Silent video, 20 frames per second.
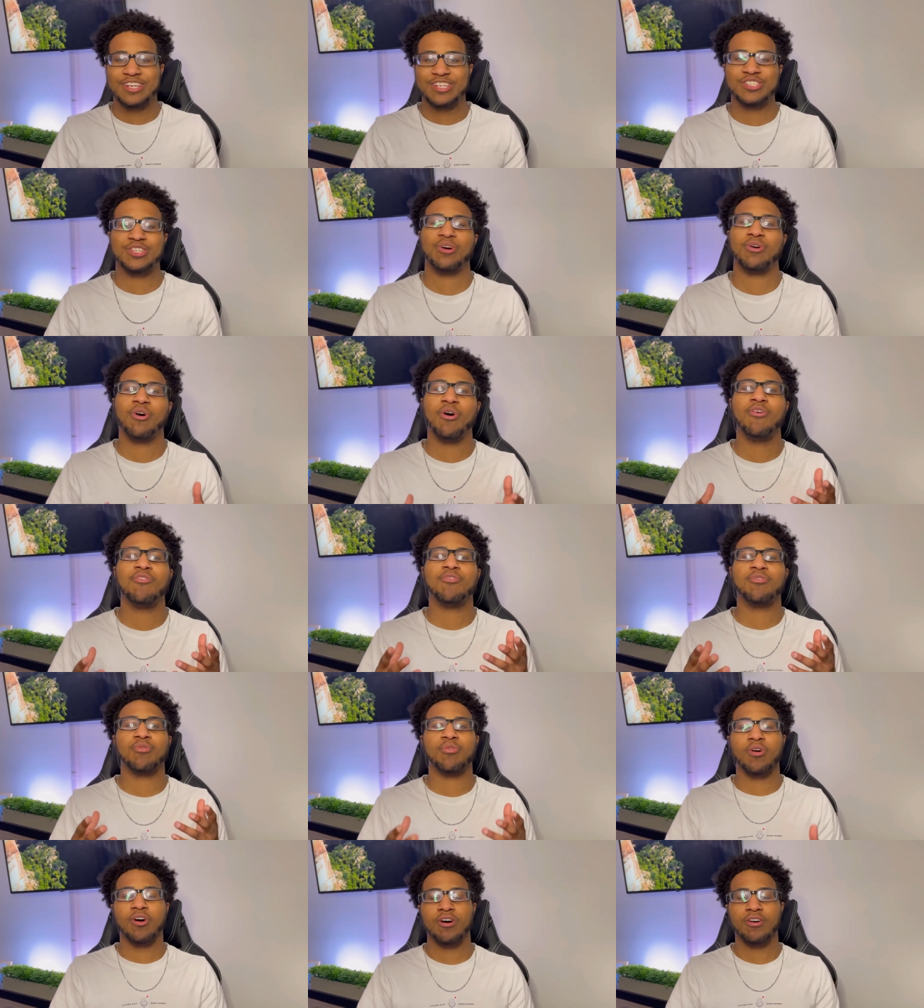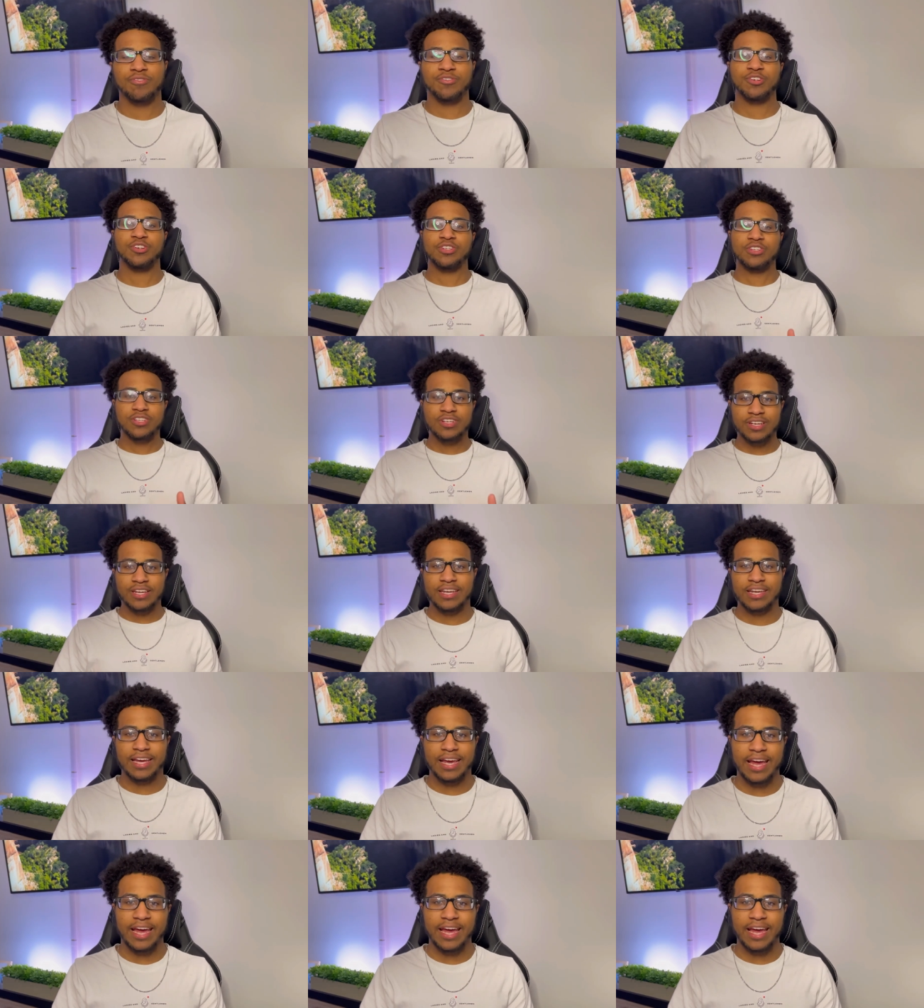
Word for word: So overall, if you're looking